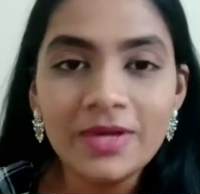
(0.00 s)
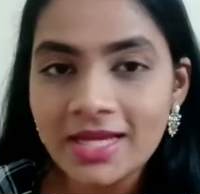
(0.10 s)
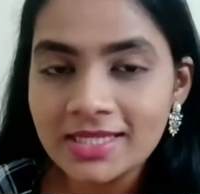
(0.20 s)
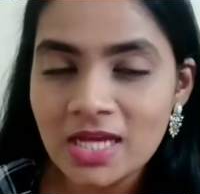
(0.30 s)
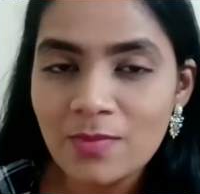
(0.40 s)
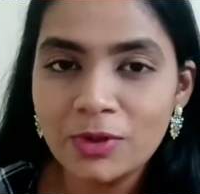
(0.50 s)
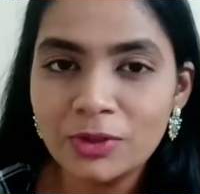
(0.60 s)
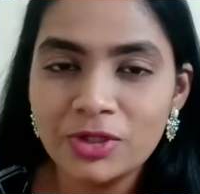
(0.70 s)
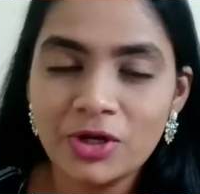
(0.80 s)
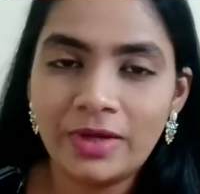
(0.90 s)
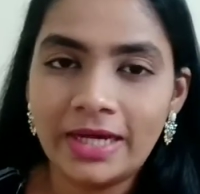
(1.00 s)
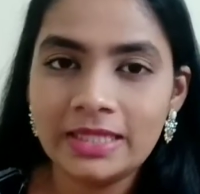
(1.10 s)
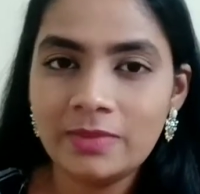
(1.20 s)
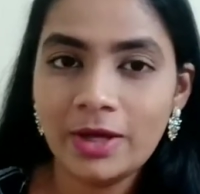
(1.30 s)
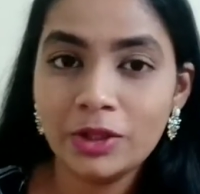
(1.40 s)
next are books which I read
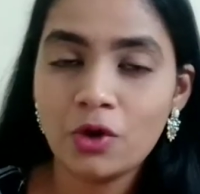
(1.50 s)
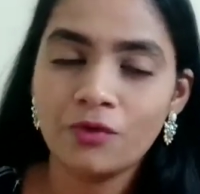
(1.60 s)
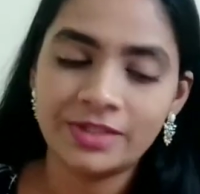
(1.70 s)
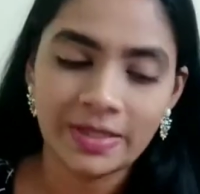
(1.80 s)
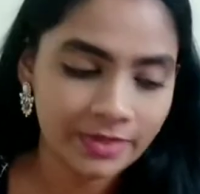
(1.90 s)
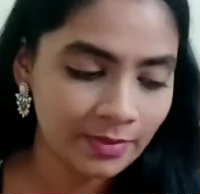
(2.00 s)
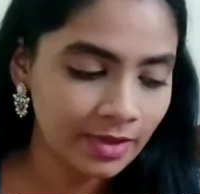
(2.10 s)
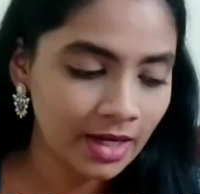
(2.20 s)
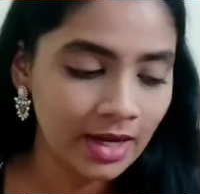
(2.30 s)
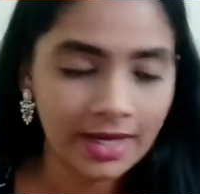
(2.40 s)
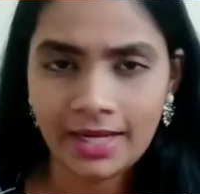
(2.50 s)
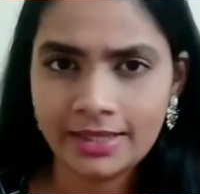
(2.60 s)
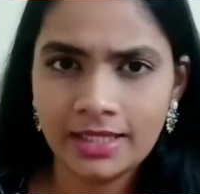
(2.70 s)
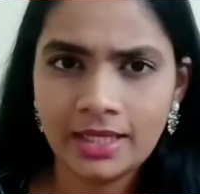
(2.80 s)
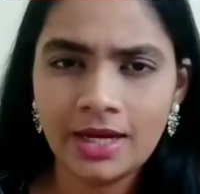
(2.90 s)
in the month of September, and I
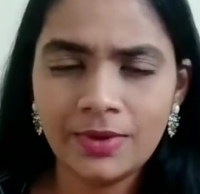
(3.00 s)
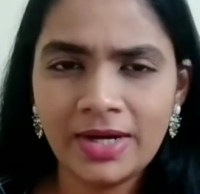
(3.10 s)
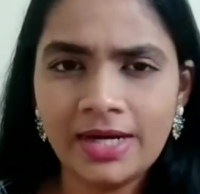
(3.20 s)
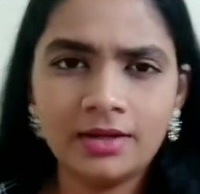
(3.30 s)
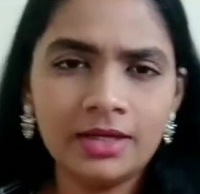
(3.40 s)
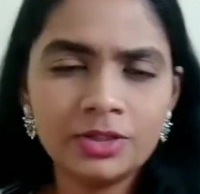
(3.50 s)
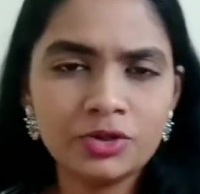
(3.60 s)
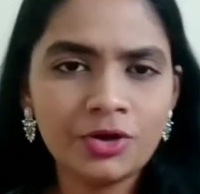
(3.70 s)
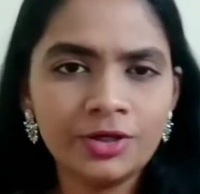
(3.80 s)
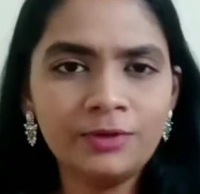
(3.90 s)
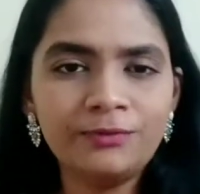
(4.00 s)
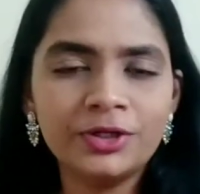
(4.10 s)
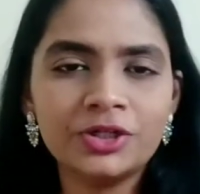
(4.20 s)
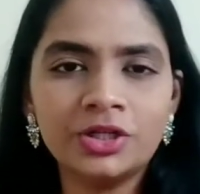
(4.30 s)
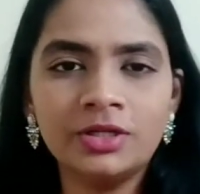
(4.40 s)
think I read a historical
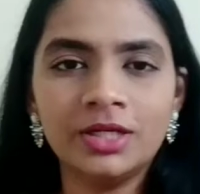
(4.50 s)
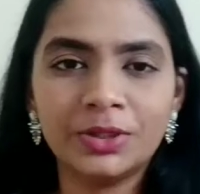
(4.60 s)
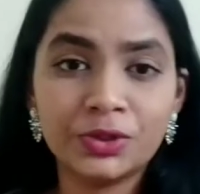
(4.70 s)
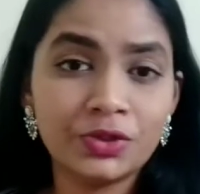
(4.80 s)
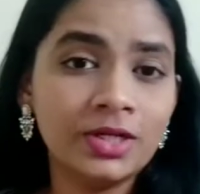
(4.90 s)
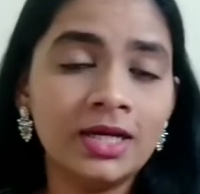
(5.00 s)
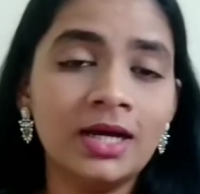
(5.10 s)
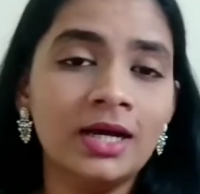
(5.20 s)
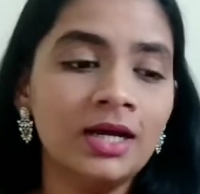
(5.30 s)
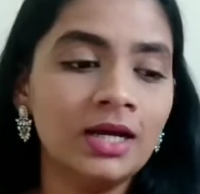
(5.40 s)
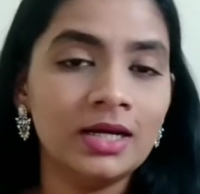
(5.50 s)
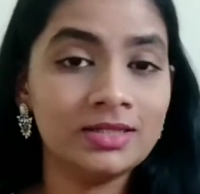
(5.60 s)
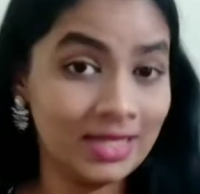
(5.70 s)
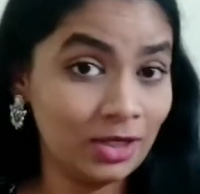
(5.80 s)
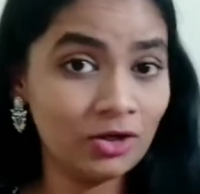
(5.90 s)
fiction, a thriller, a
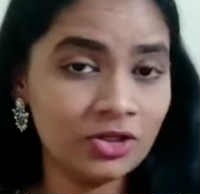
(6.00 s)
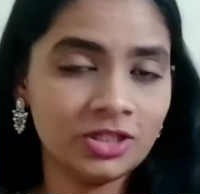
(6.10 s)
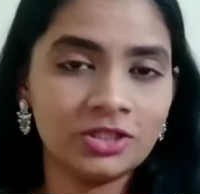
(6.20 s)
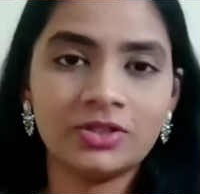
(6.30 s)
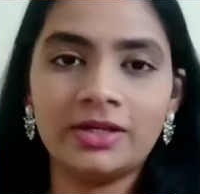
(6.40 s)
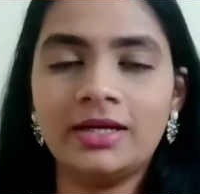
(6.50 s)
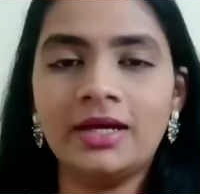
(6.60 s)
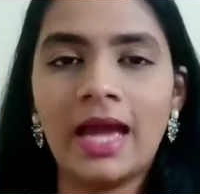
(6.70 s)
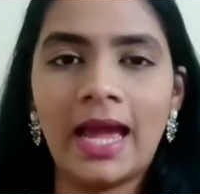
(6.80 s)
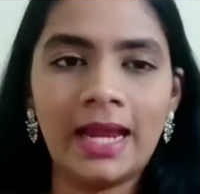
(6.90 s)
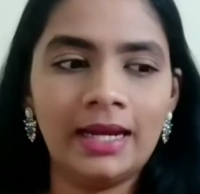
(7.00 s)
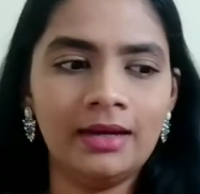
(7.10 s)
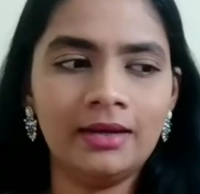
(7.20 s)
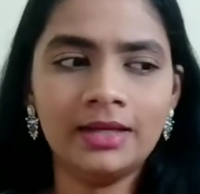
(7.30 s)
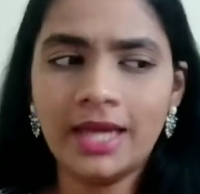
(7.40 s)
psychological thriller,
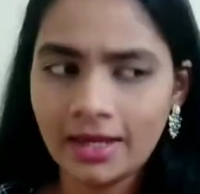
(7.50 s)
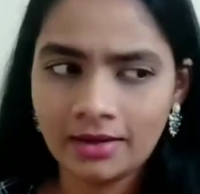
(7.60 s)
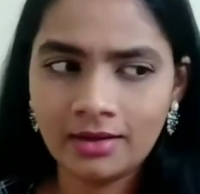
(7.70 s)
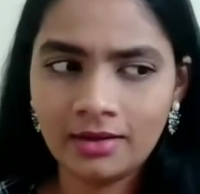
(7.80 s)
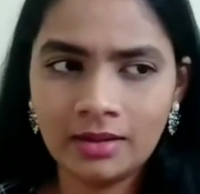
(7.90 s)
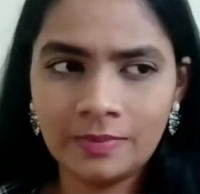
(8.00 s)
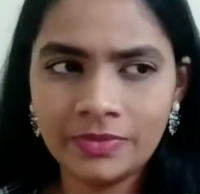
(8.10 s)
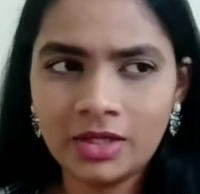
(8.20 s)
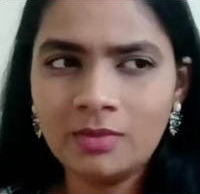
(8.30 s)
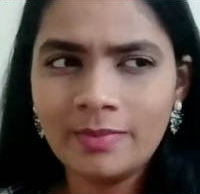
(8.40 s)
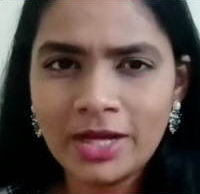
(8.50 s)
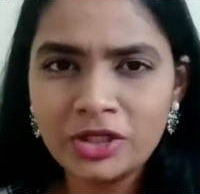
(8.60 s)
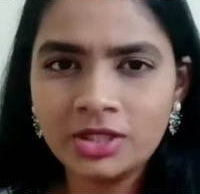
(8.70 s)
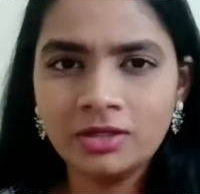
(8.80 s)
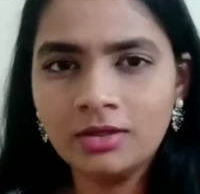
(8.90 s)
and again a
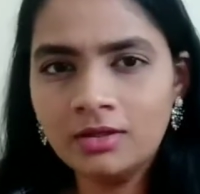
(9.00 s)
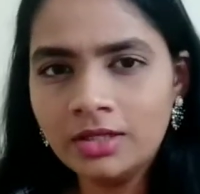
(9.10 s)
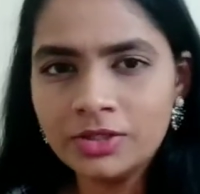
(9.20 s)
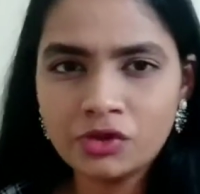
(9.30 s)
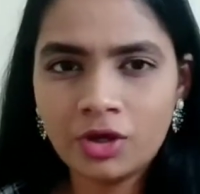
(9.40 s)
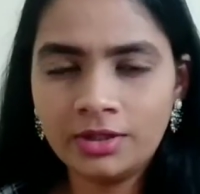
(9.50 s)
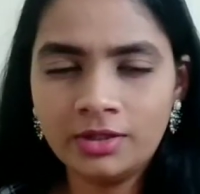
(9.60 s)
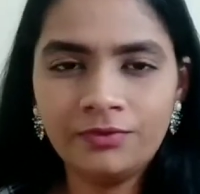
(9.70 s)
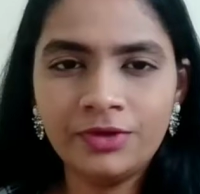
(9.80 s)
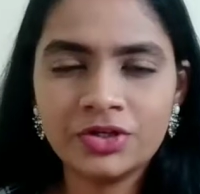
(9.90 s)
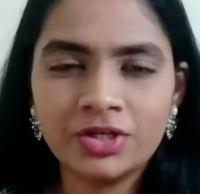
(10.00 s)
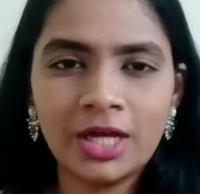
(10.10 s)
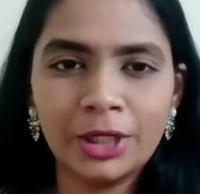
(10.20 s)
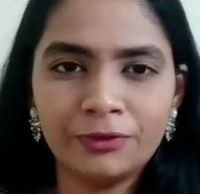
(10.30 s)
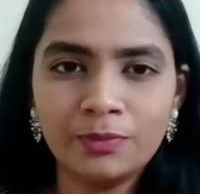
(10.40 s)
magical historical fiction
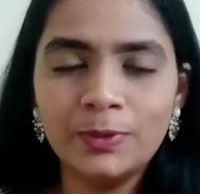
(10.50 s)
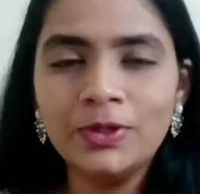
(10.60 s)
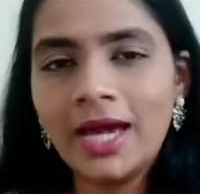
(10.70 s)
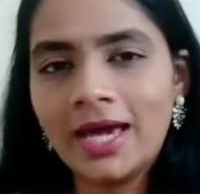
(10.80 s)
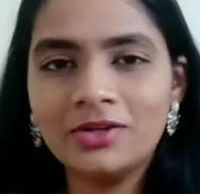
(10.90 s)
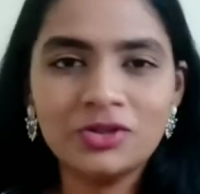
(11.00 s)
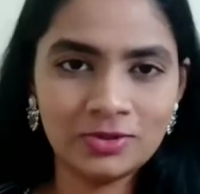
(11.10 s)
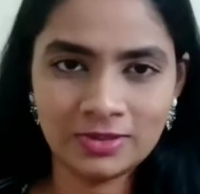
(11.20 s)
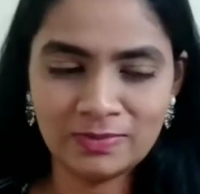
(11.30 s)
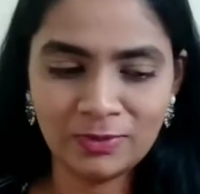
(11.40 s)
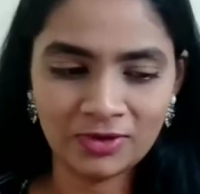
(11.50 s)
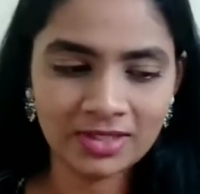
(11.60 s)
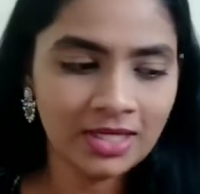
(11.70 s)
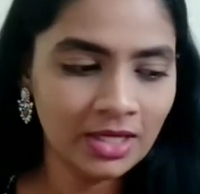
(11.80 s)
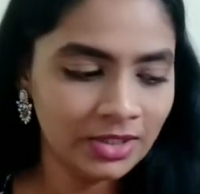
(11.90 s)
kind of a book, and a children's
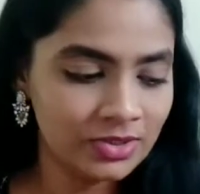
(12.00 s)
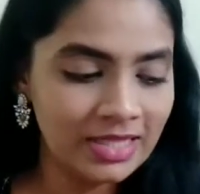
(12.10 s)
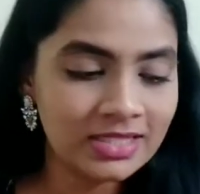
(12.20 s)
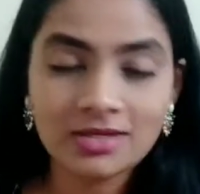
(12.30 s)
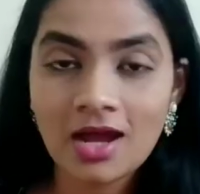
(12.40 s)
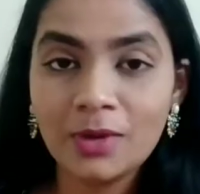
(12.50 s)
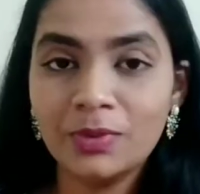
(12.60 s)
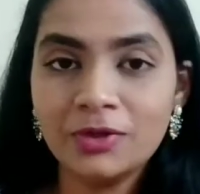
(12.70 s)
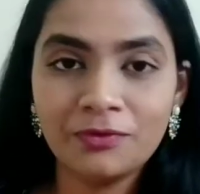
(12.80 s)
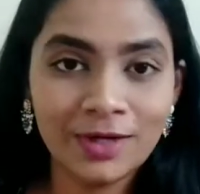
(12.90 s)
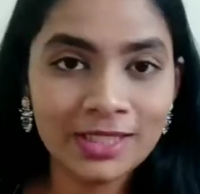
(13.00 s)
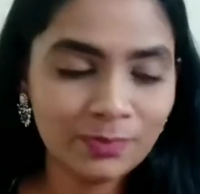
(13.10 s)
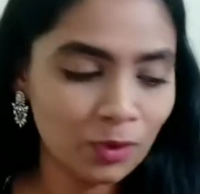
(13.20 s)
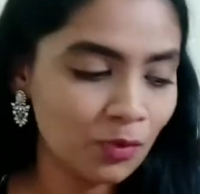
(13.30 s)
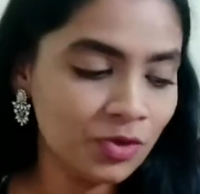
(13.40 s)
book. So let's start with the
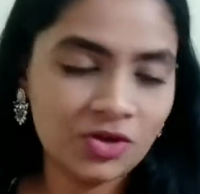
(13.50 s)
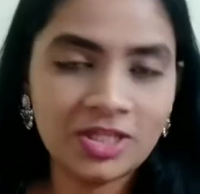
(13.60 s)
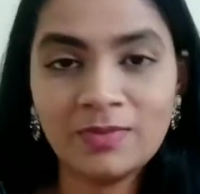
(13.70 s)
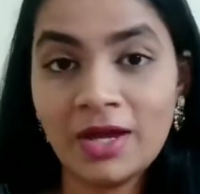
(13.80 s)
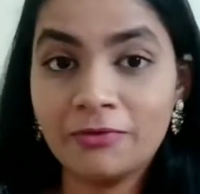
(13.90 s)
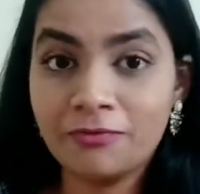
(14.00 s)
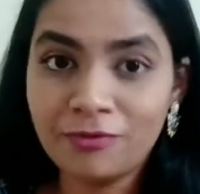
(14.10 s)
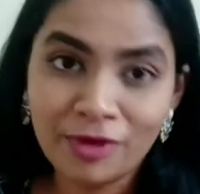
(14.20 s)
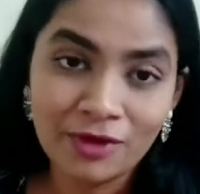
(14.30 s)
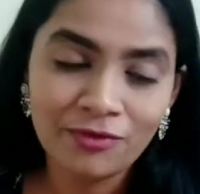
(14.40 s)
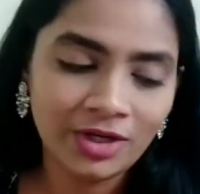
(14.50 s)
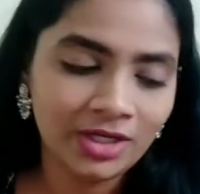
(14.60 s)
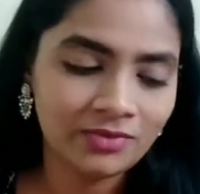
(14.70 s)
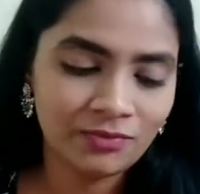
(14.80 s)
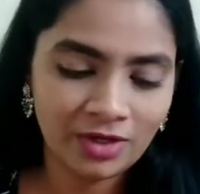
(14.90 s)
first book, which is my
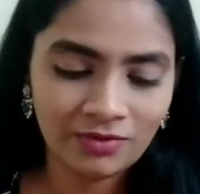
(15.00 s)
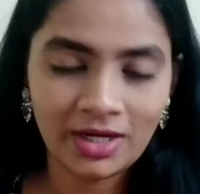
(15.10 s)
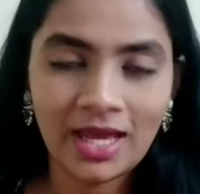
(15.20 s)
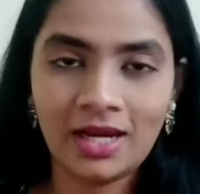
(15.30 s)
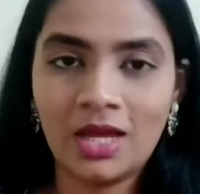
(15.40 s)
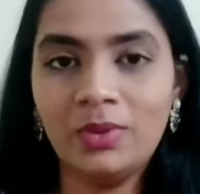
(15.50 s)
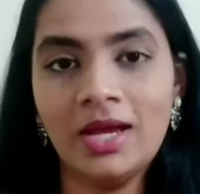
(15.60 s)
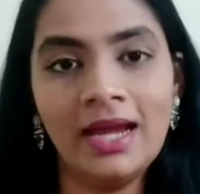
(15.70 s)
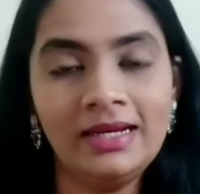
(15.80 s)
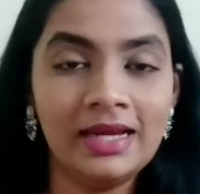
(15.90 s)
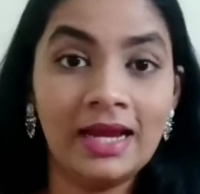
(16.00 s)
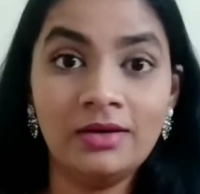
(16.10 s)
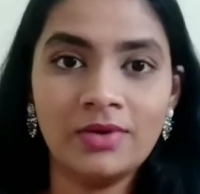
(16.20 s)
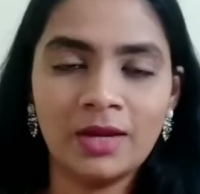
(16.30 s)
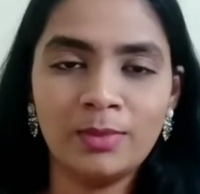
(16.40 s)
favorite, and I would
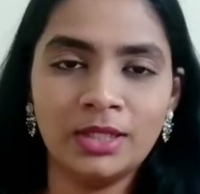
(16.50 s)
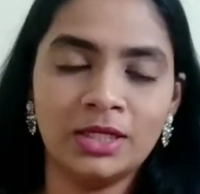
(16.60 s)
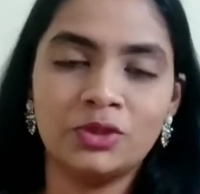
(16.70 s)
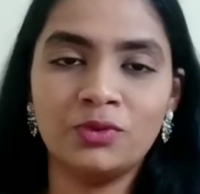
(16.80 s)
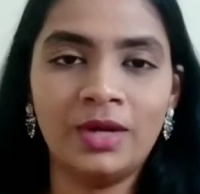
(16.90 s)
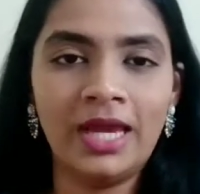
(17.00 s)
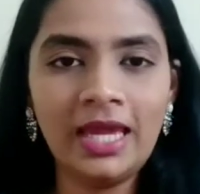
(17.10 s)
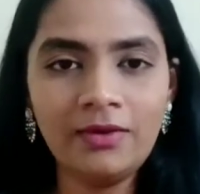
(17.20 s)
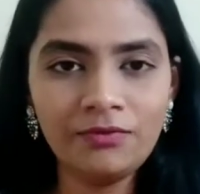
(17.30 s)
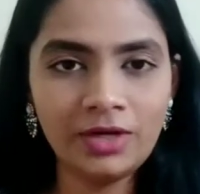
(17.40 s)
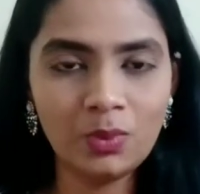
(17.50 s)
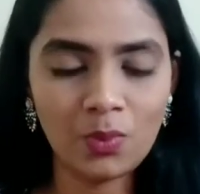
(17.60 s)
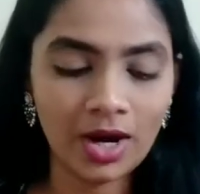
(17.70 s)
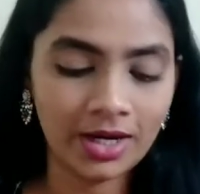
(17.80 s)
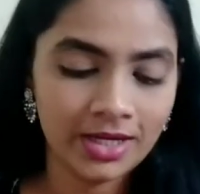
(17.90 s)
highly recommend it to
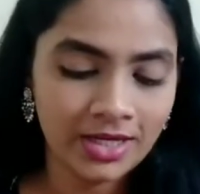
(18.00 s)
everyone.